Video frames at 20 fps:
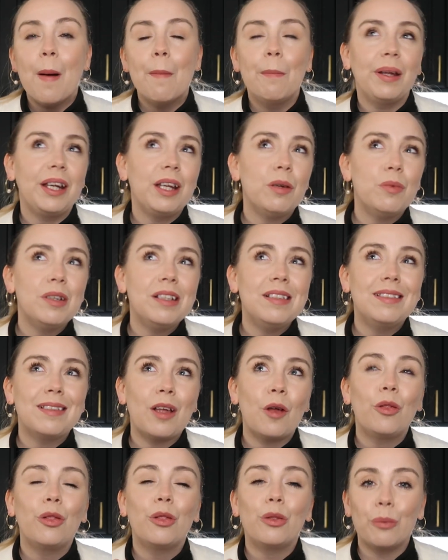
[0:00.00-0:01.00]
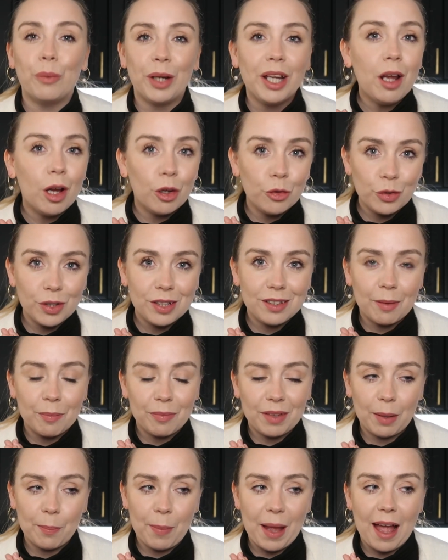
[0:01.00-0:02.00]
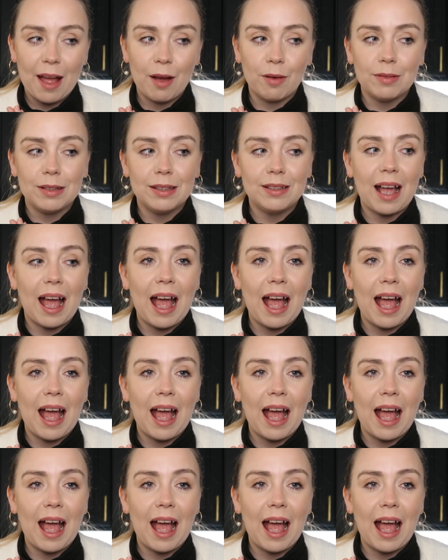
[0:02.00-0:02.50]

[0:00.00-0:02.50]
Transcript: But it was 300 something pounds,